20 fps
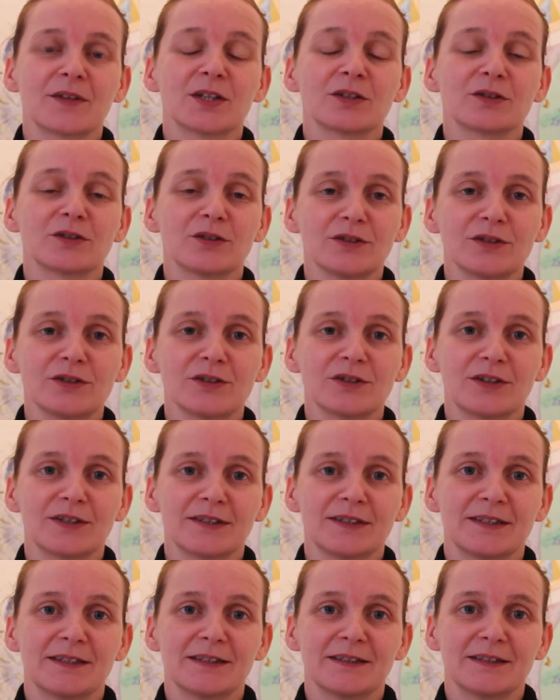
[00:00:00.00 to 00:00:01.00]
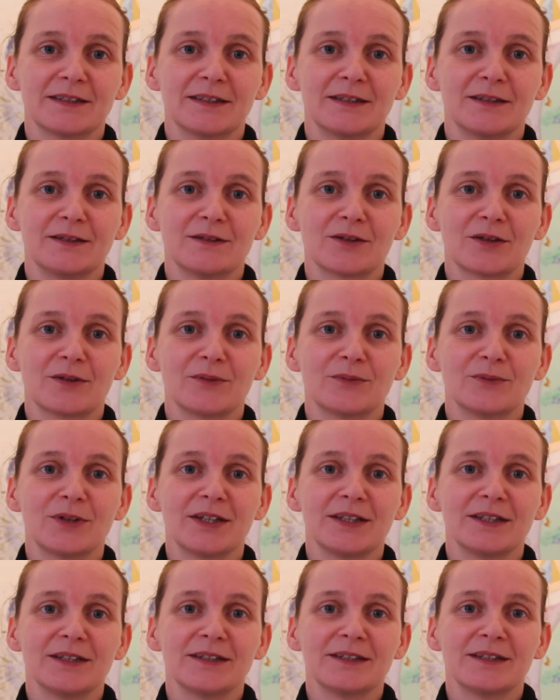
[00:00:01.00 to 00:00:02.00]
touch on this in some
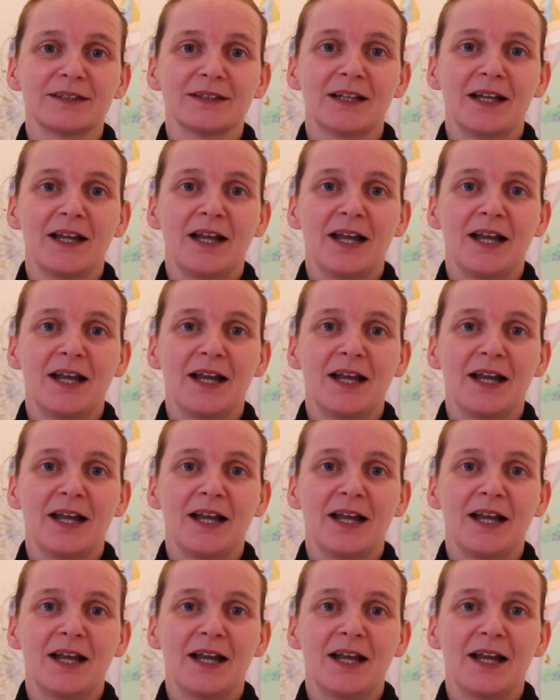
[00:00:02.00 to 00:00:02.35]
ways,